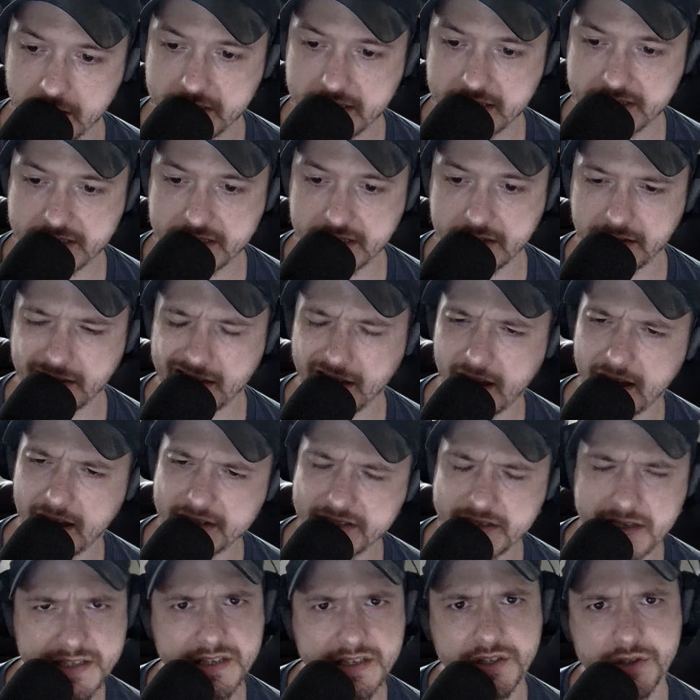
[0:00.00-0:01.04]
dis- uh,
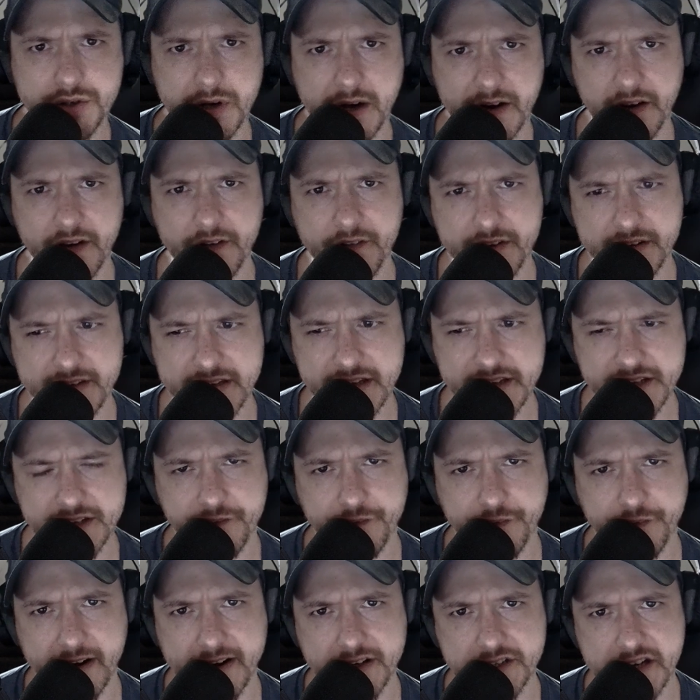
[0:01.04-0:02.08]
disentra- uh,
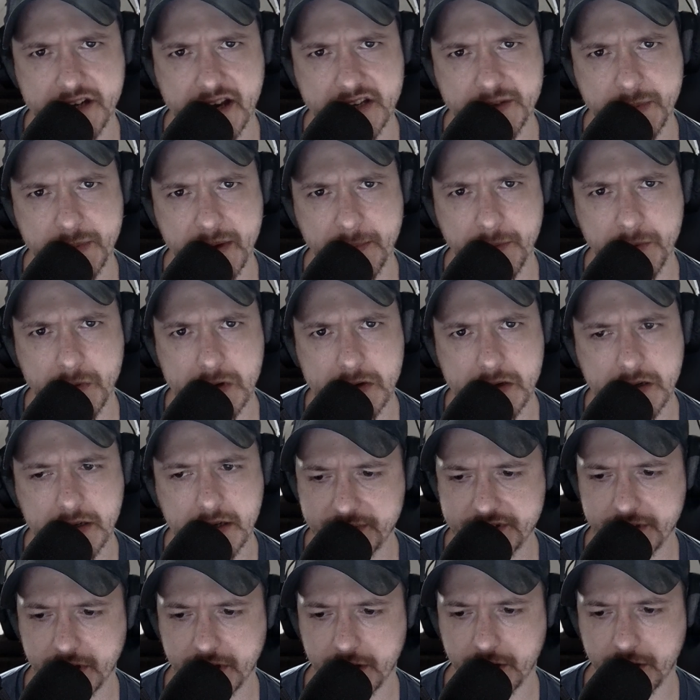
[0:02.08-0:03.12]
disenfranchise people.
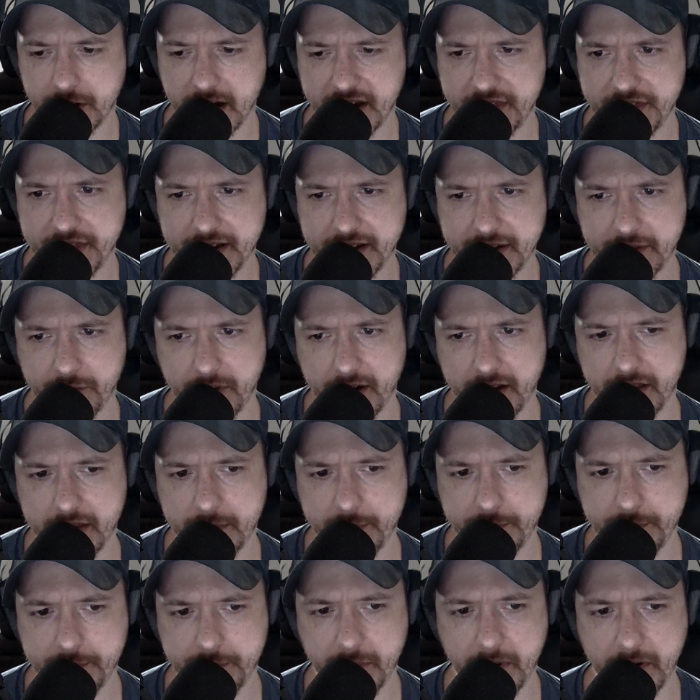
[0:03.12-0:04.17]
So I think one of
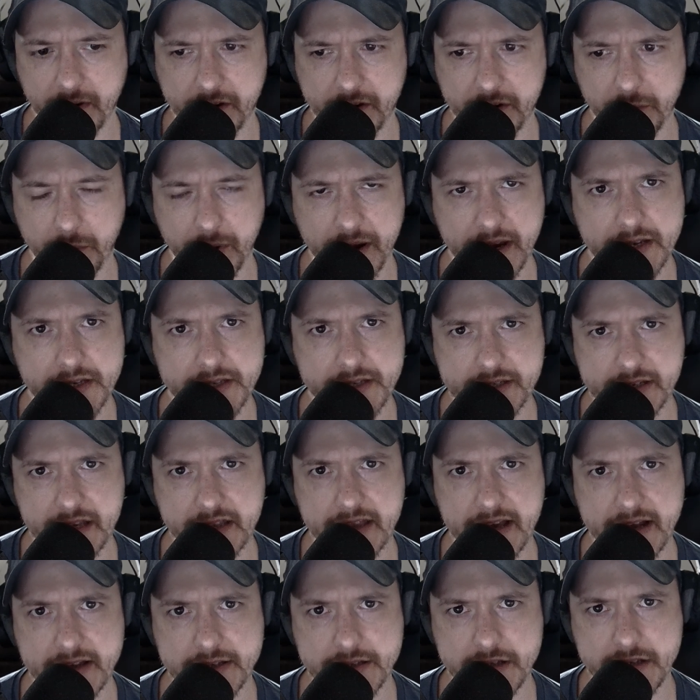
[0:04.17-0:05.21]
the good ways to
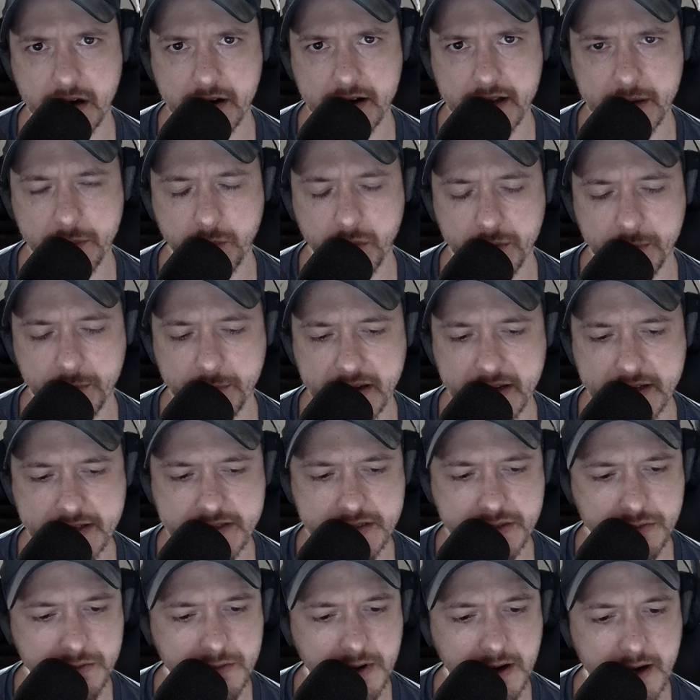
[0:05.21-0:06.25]
get that started would be
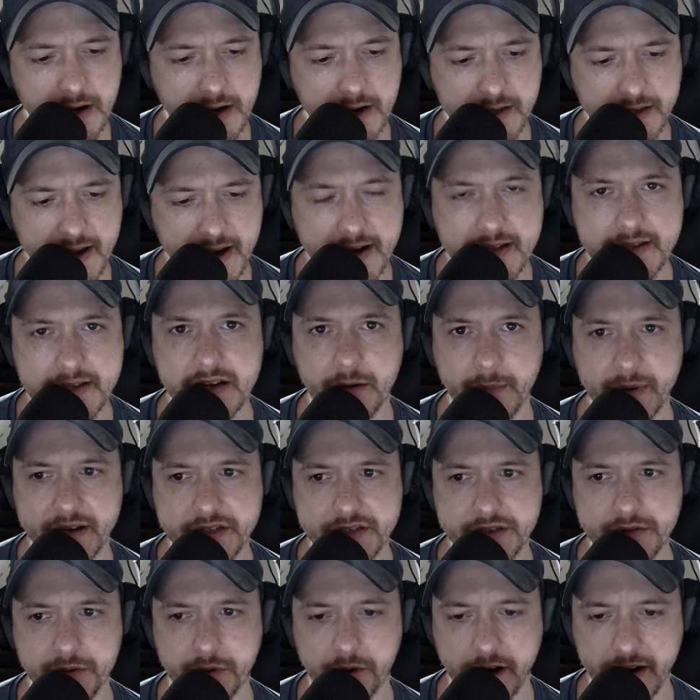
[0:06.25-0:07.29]
to uh, kind of tell my
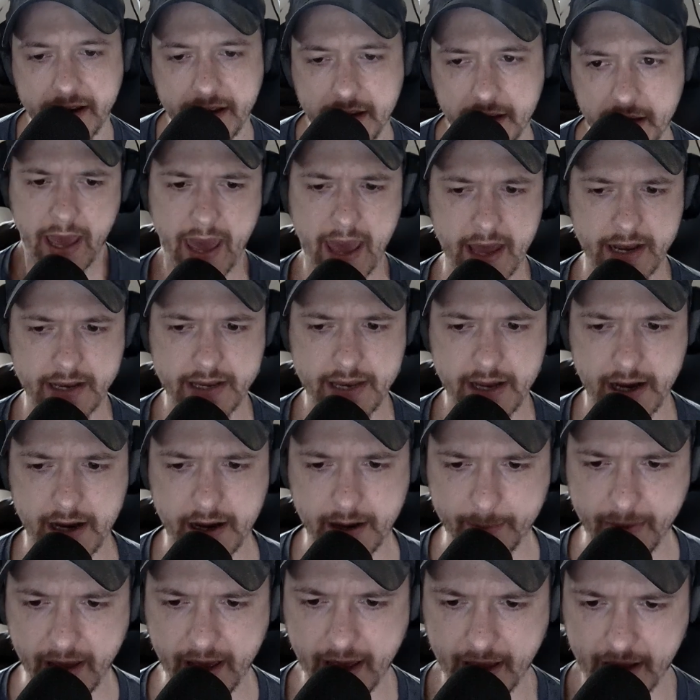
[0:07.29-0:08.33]
story. And
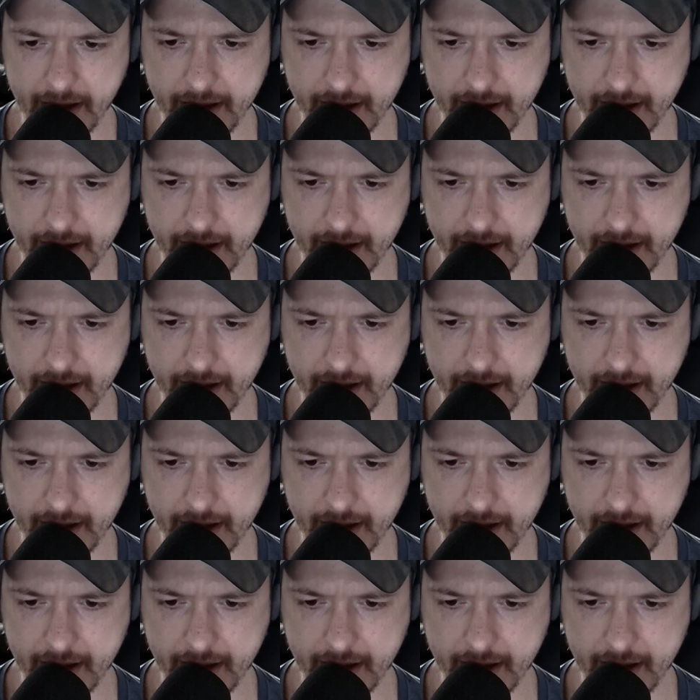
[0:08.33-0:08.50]
um,